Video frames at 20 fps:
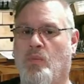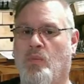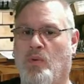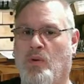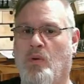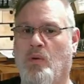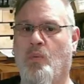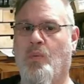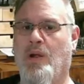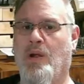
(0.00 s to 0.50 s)

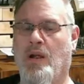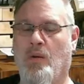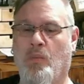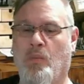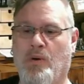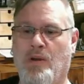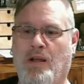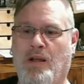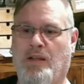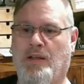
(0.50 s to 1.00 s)
We're aware, and
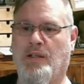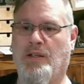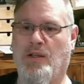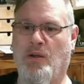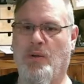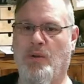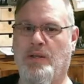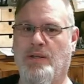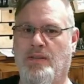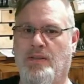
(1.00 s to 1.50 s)
we're not going to
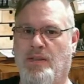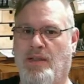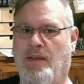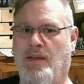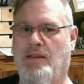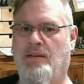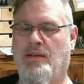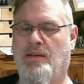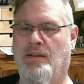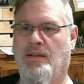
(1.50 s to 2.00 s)
go into that.